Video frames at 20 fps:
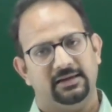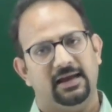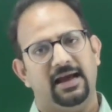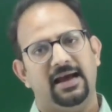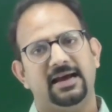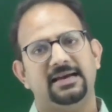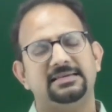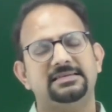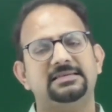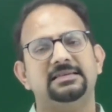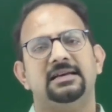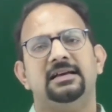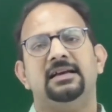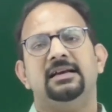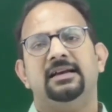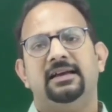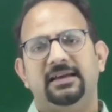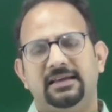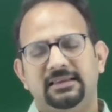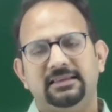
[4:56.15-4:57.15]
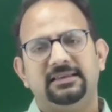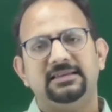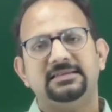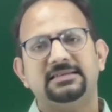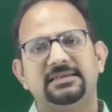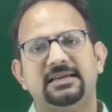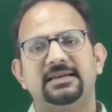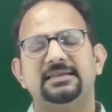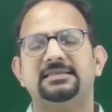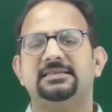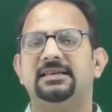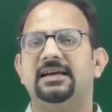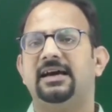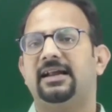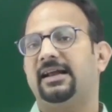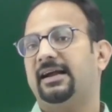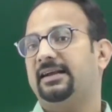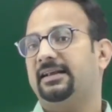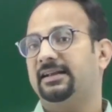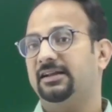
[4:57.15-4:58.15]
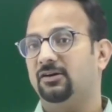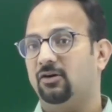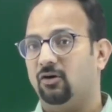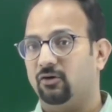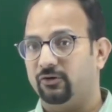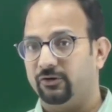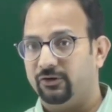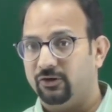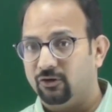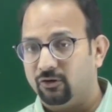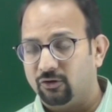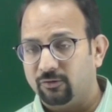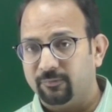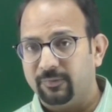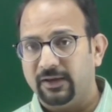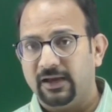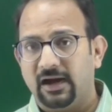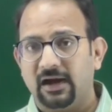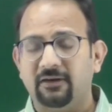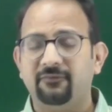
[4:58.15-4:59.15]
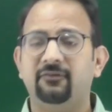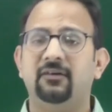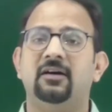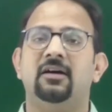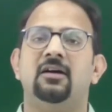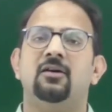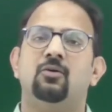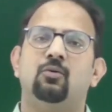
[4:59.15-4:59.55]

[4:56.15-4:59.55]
as in this case they are acting on your behalf,